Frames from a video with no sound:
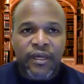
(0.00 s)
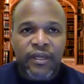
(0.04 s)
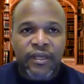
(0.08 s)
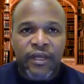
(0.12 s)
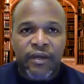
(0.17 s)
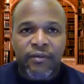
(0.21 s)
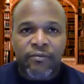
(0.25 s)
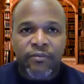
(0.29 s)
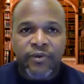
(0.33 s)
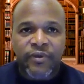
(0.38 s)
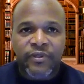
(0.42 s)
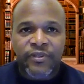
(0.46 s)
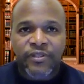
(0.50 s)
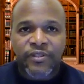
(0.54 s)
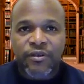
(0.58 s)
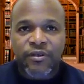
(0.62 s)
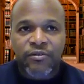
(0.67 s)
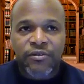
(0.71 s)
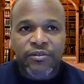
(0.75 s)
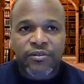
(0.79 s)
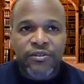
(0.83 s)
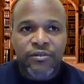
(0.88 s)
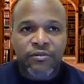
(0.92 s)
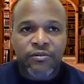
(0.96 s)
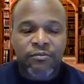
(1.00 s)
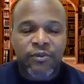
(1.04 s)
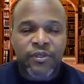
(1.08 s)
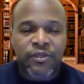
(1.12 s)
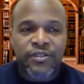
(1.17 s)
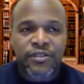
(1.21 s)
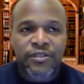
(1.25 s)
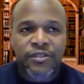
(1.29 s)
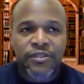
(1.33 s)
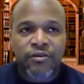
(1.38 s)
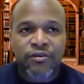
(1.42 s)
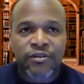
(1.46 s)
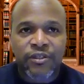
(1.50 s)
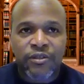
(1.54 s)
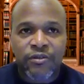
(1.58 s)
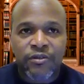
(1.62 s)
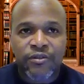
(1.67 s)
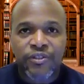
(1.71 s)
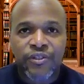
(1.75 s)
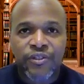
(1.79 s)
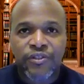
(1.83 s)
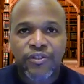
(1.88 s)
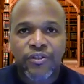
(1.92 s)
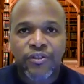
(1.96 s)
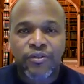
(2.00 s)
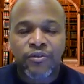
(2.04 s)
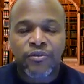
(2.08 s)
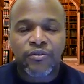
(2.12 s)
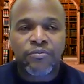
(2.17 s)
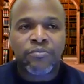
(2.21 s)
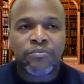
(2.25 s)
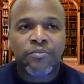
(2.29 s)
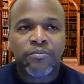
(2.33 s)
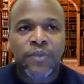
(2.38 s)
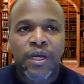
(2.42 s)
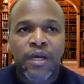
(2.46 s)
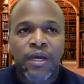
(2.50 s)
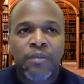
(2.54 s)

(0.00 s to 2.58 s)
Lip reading: that we're so used to